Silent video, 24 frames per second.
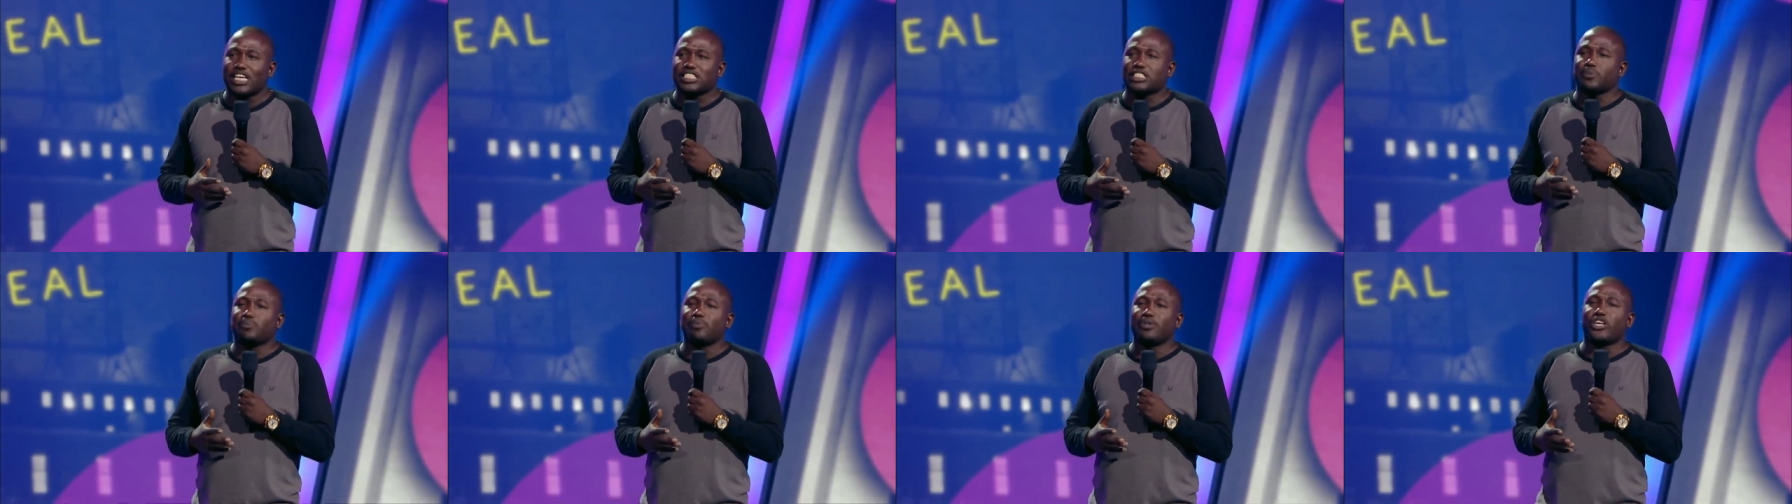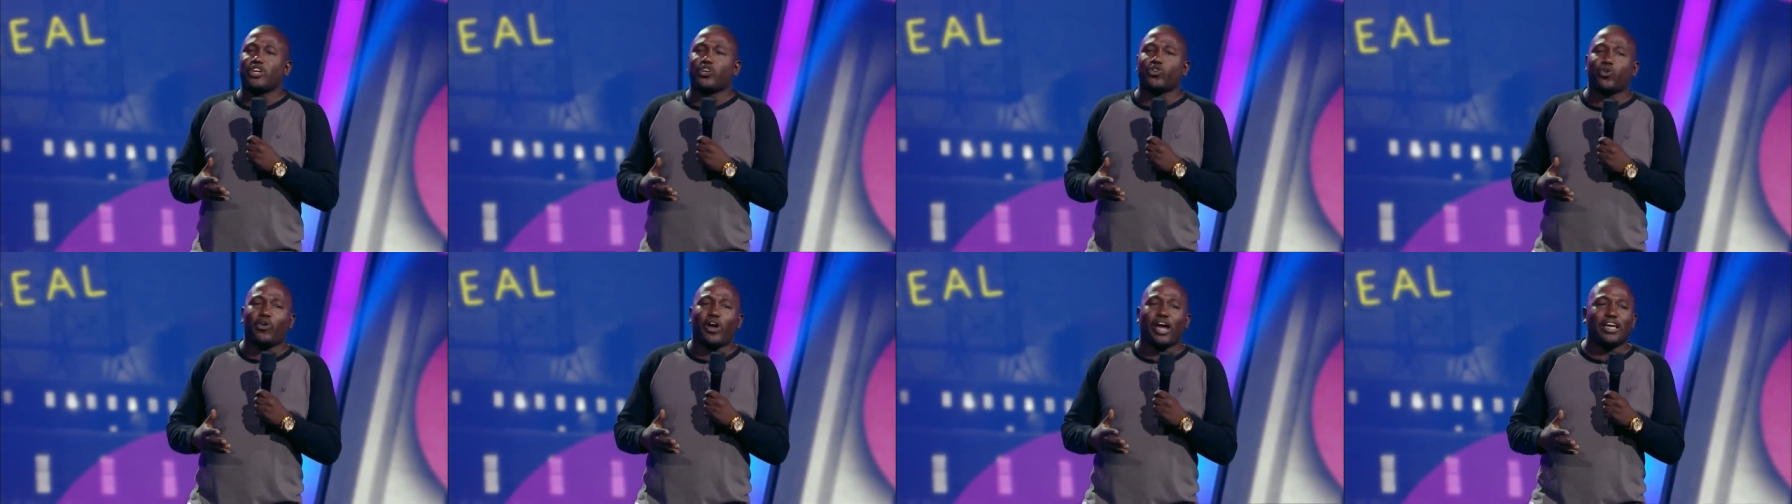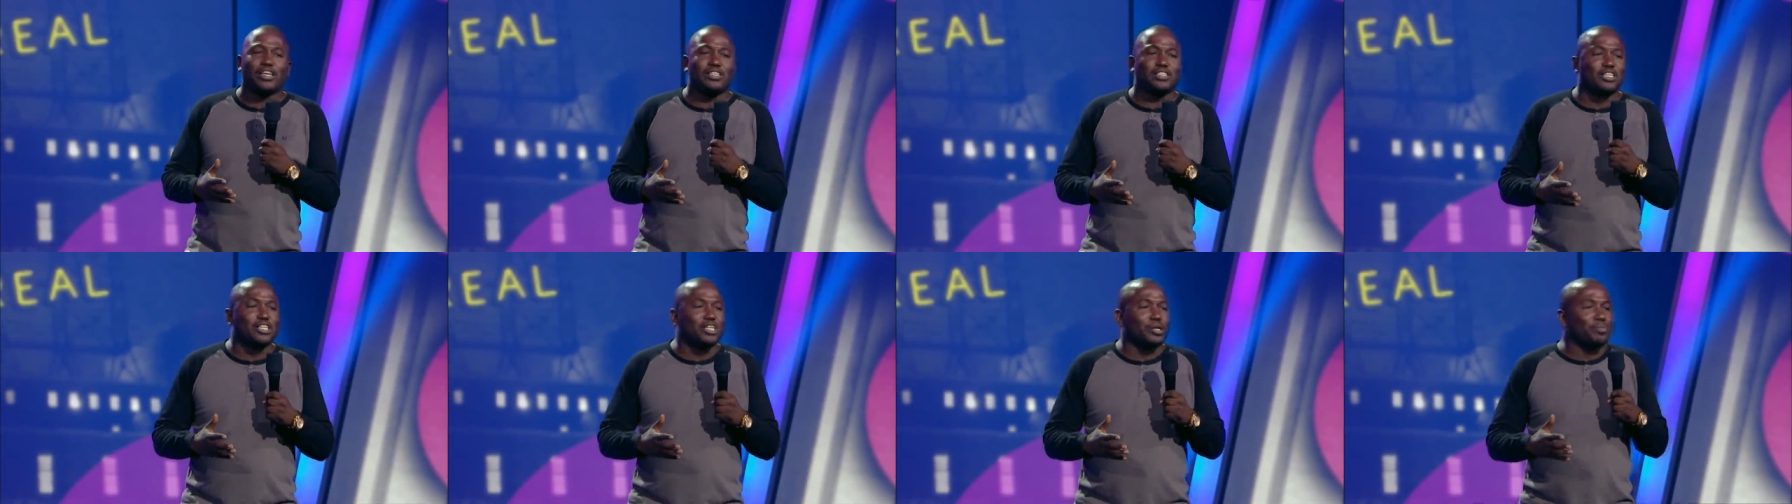has to be
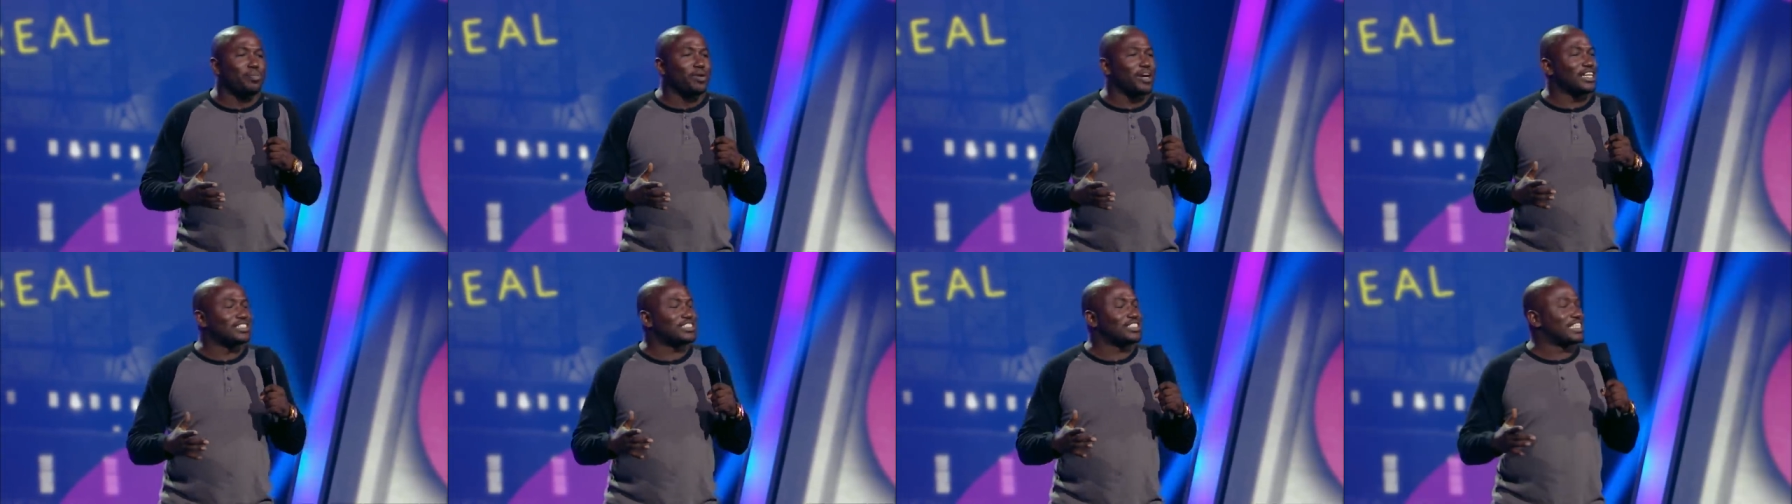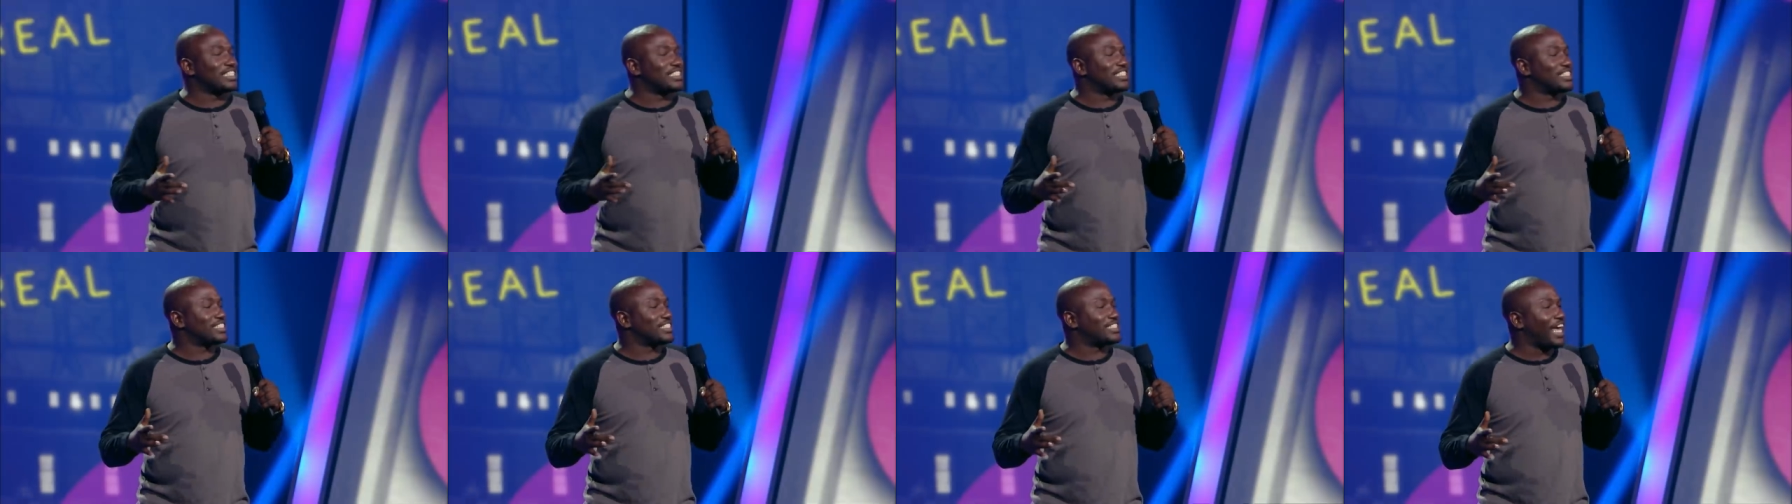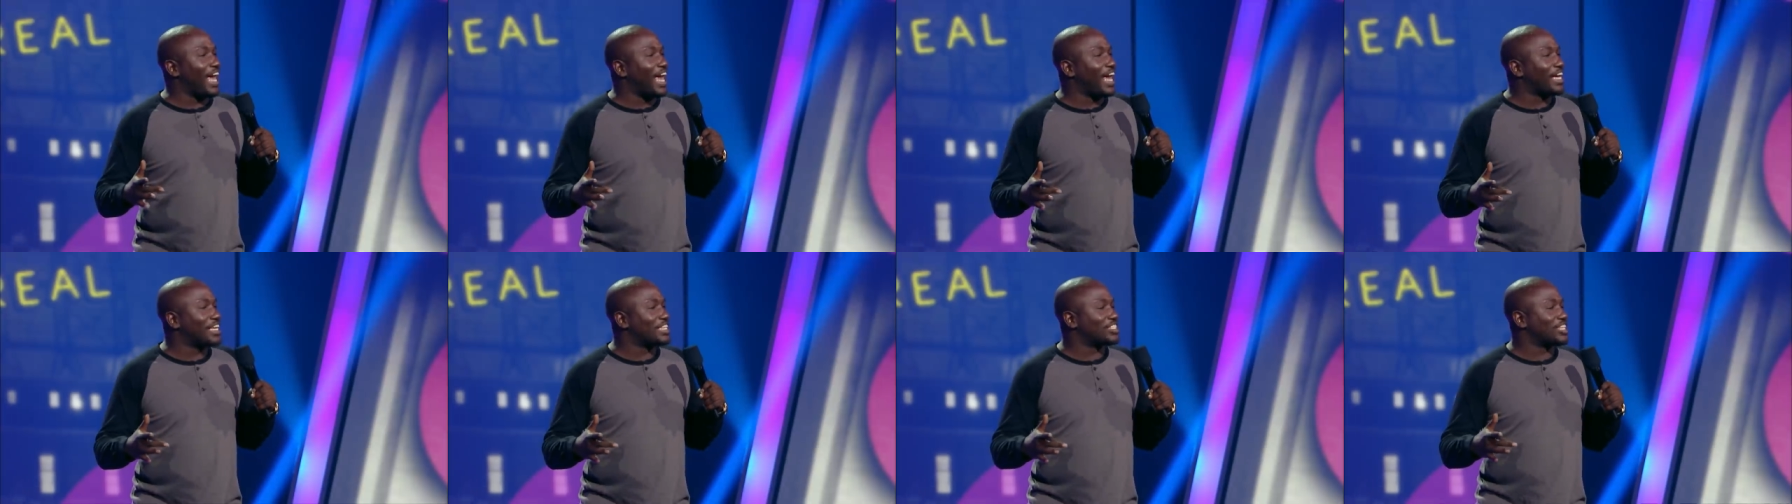great because the
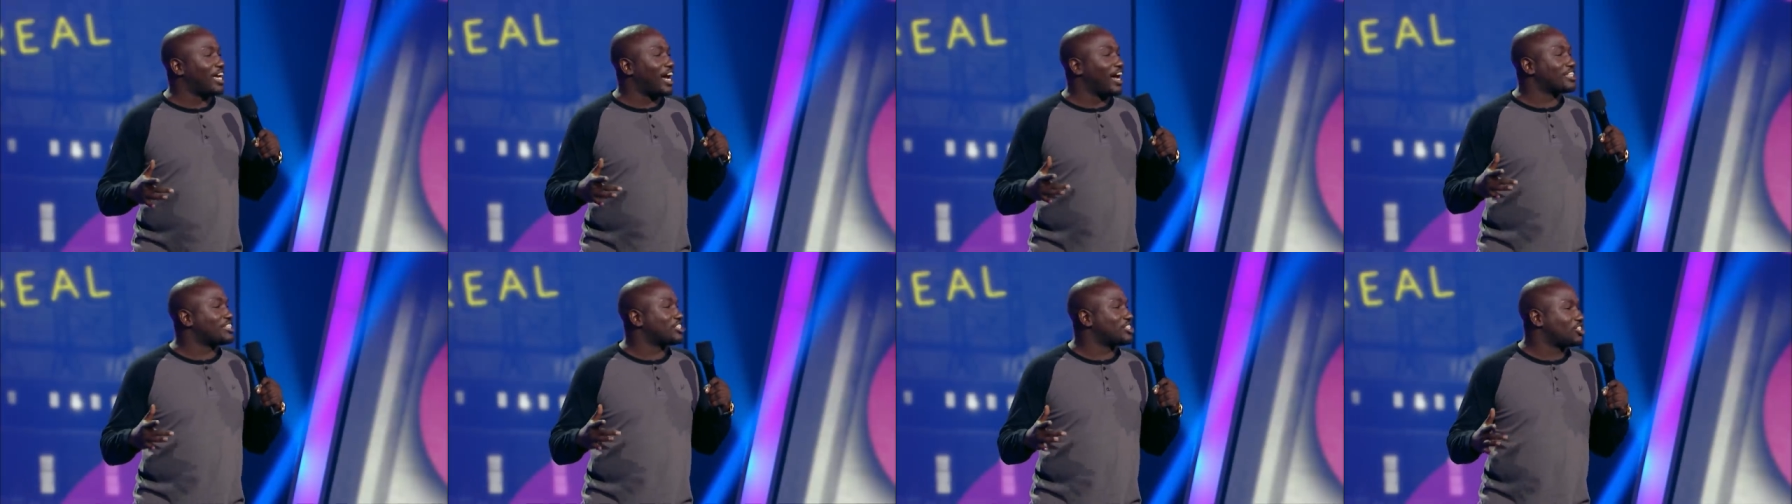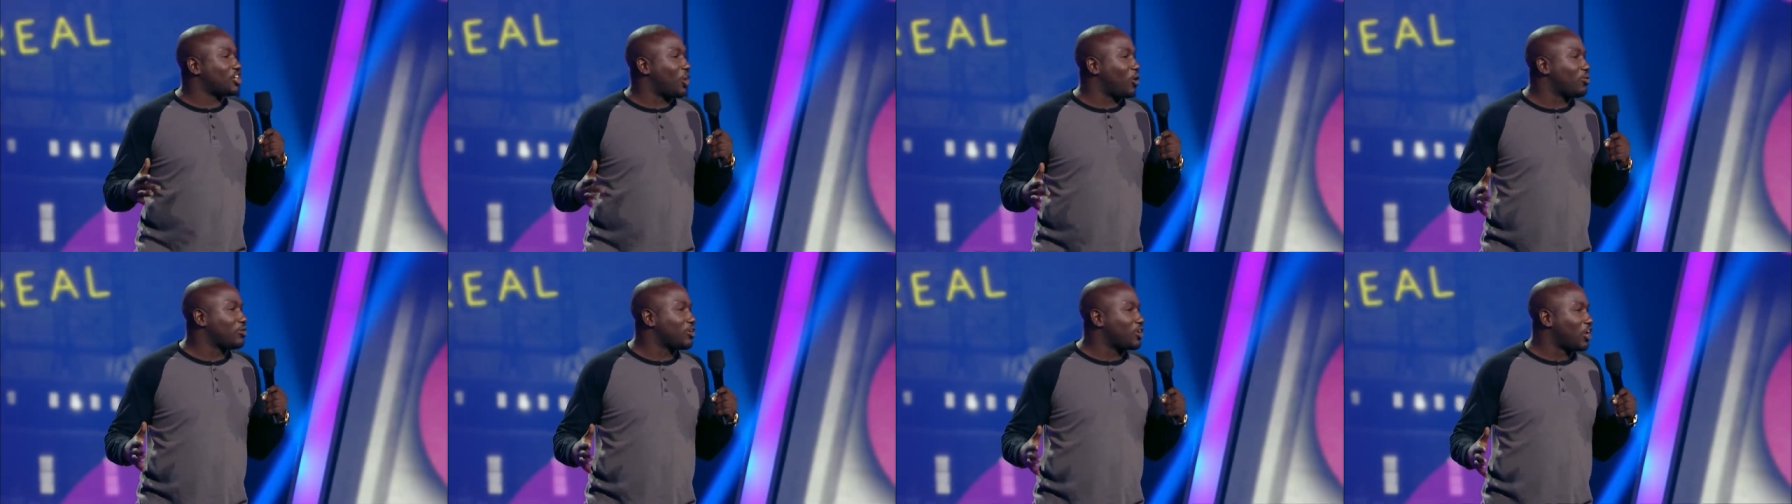stakes are so